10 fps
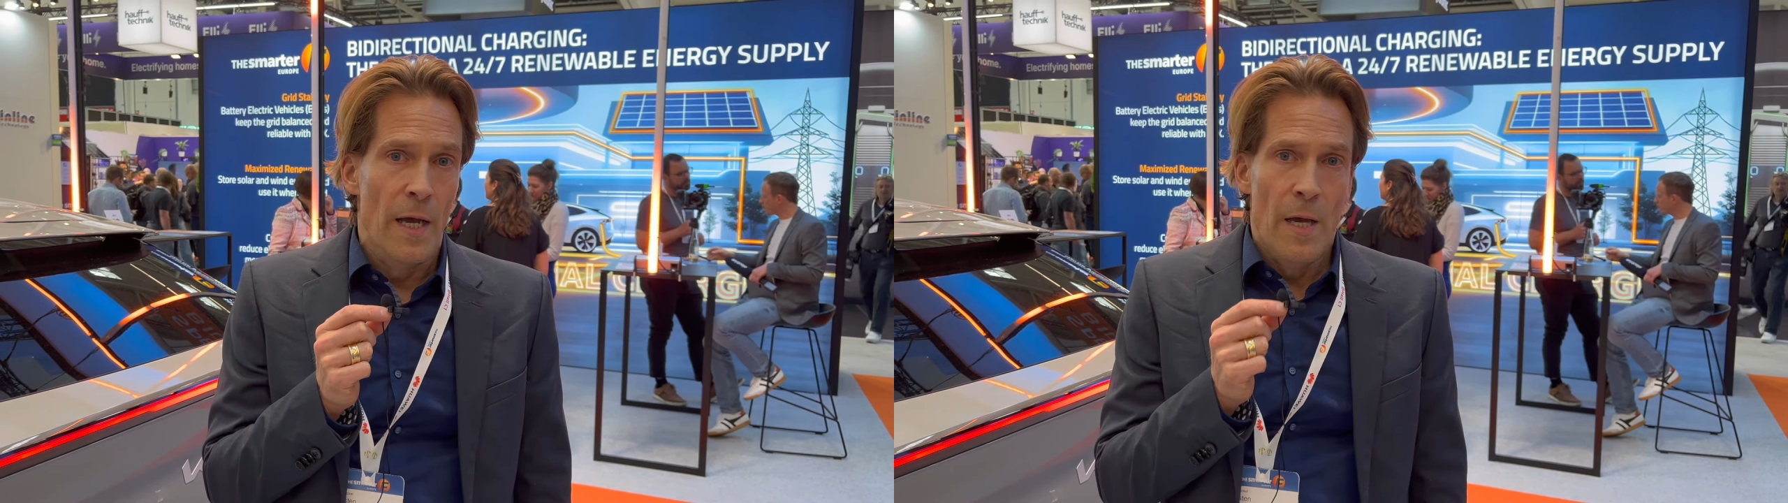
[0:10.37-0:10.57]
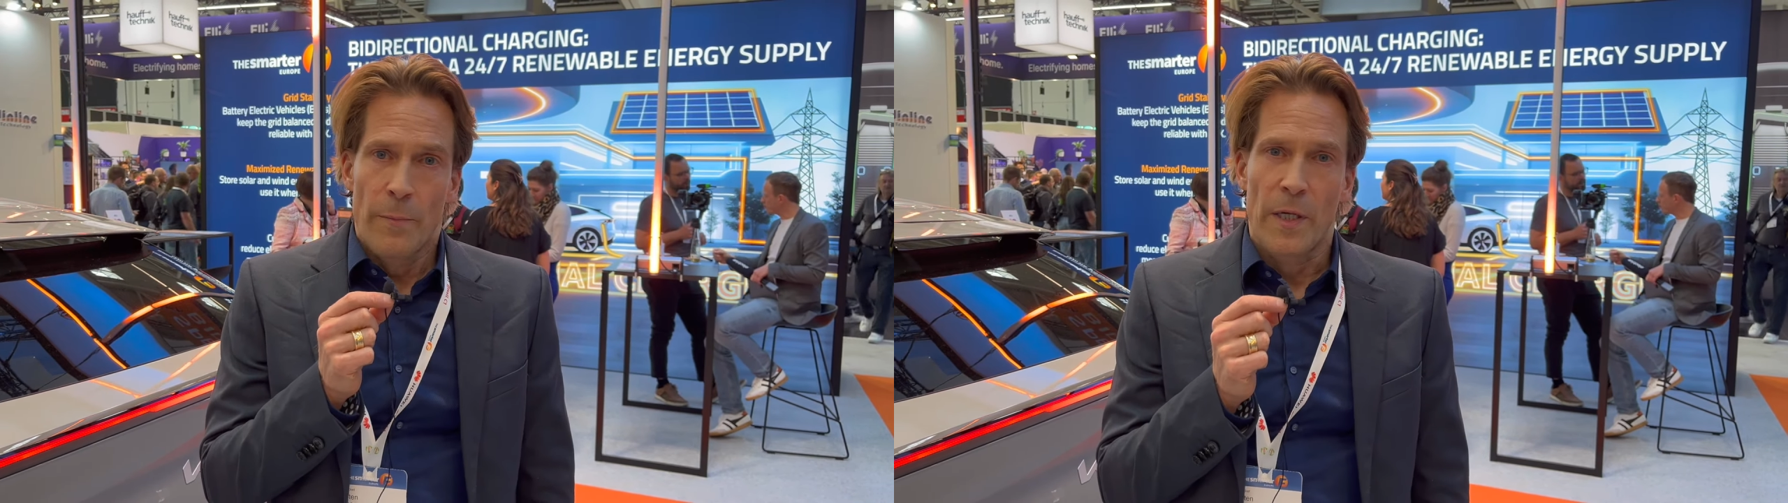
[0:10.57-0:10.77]

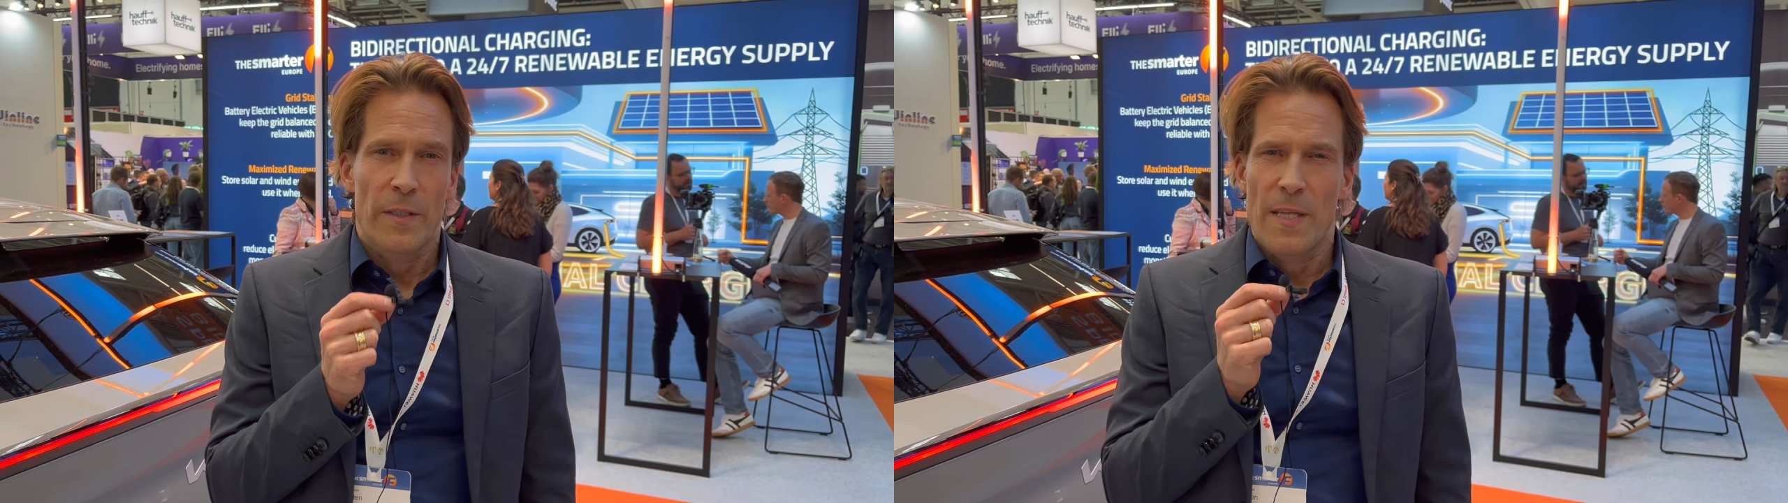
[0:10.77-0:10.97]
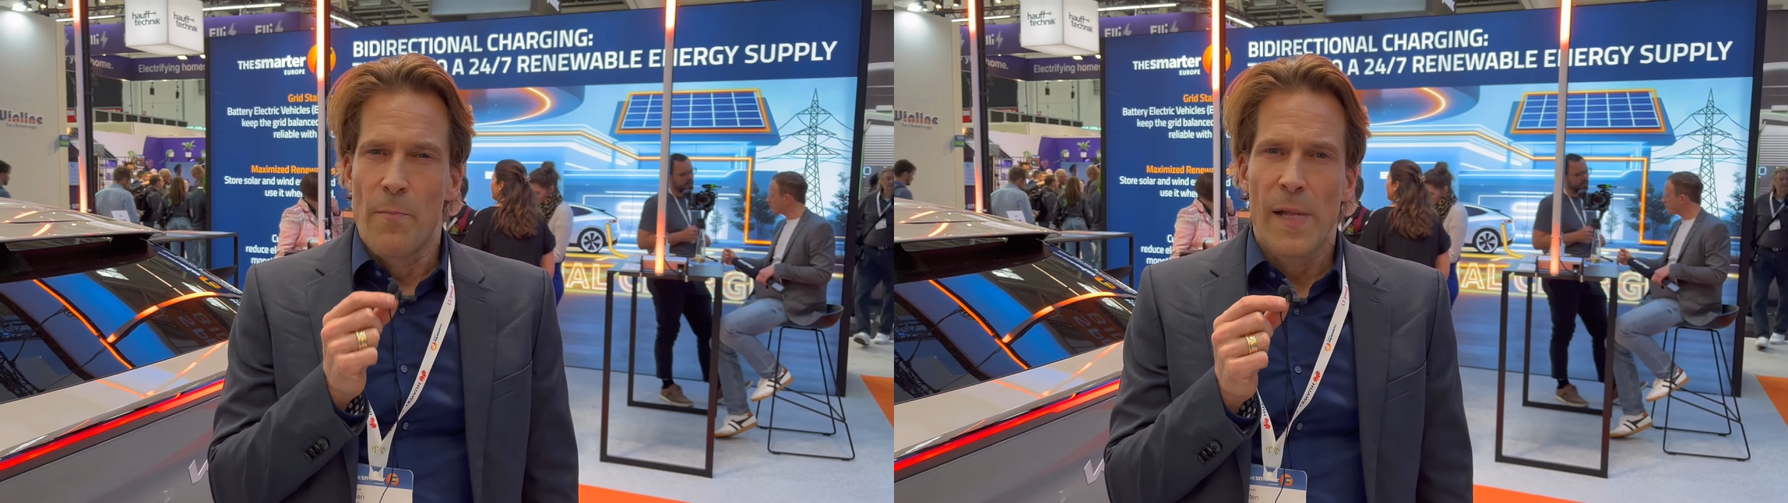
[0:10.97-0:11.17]
because
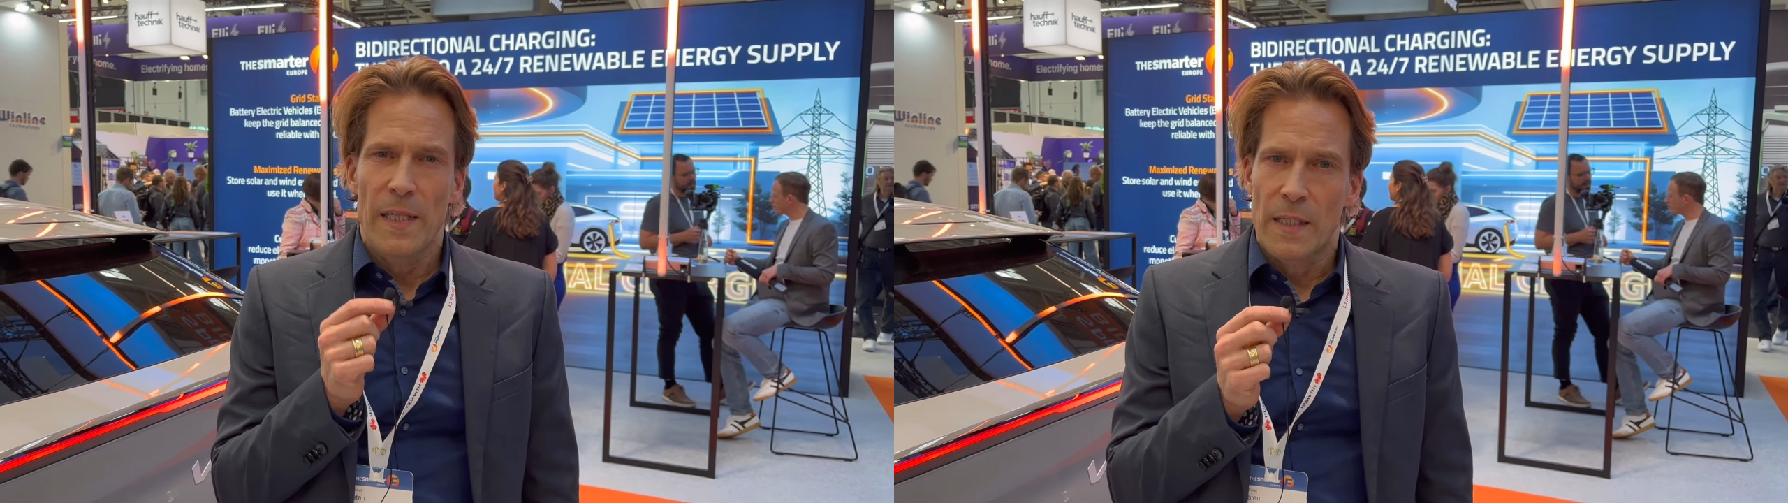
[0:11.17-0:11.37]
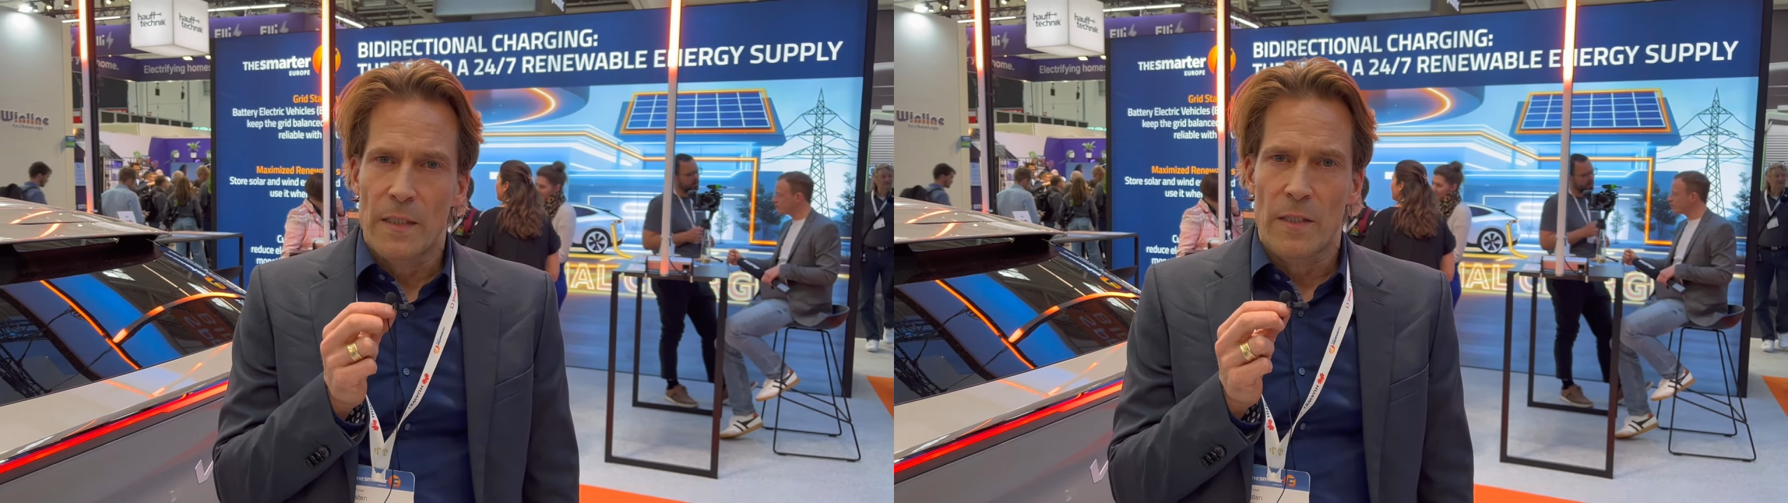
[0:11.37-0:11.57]
the
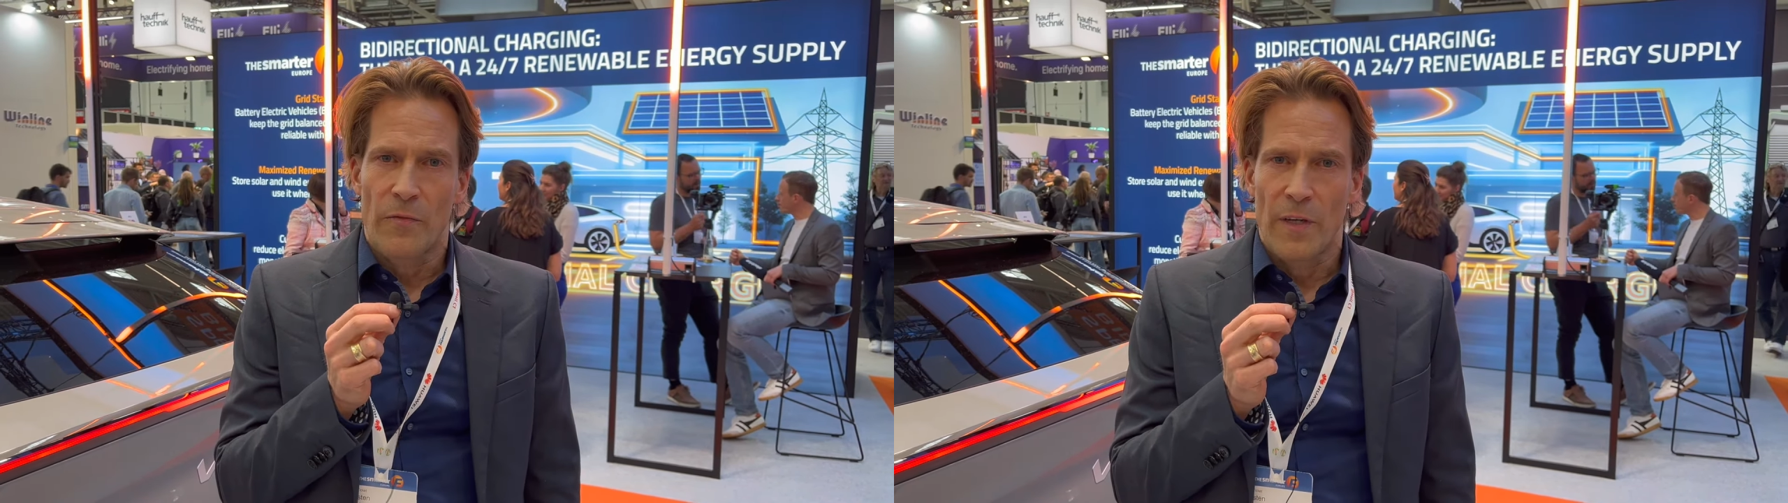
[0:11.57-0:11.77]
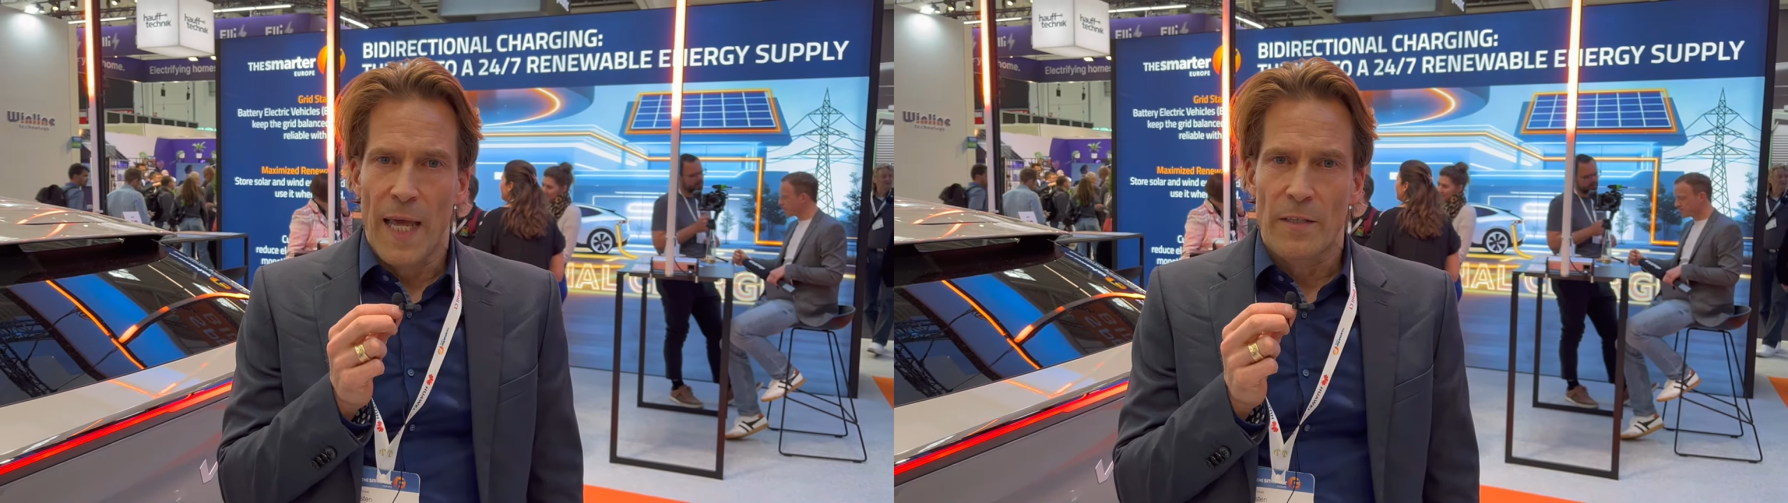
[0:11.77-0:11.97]
millions of
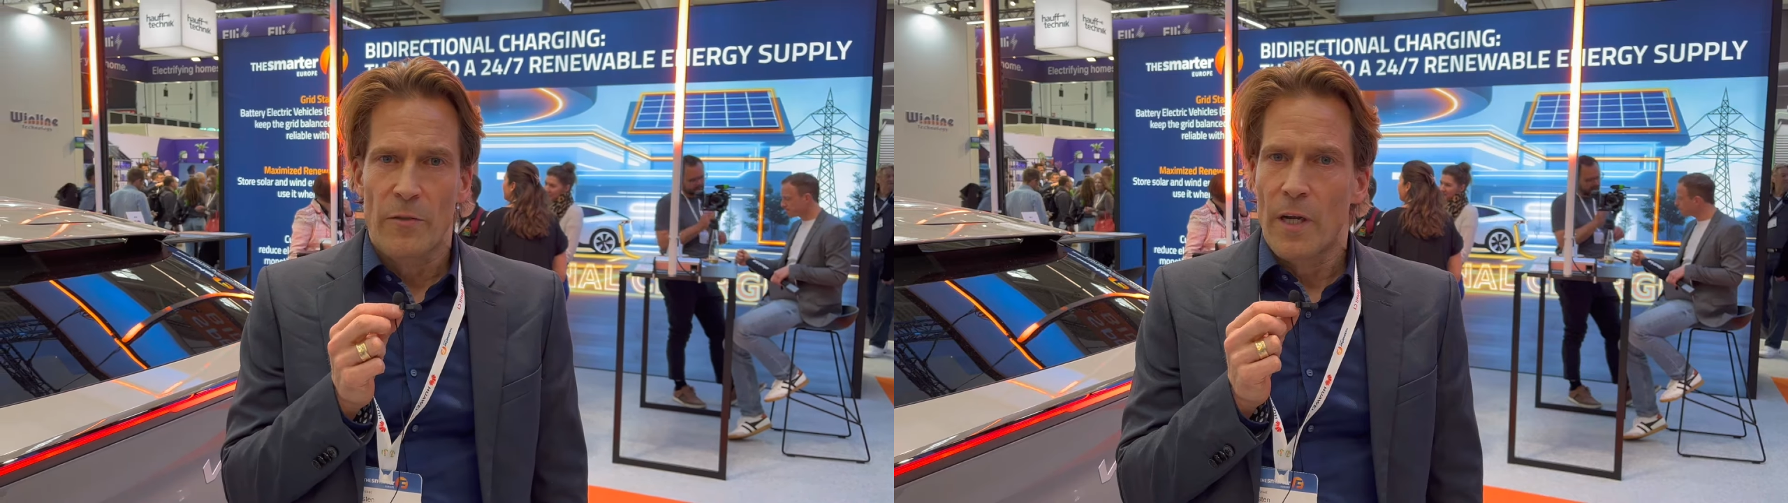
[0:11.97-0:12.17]
electric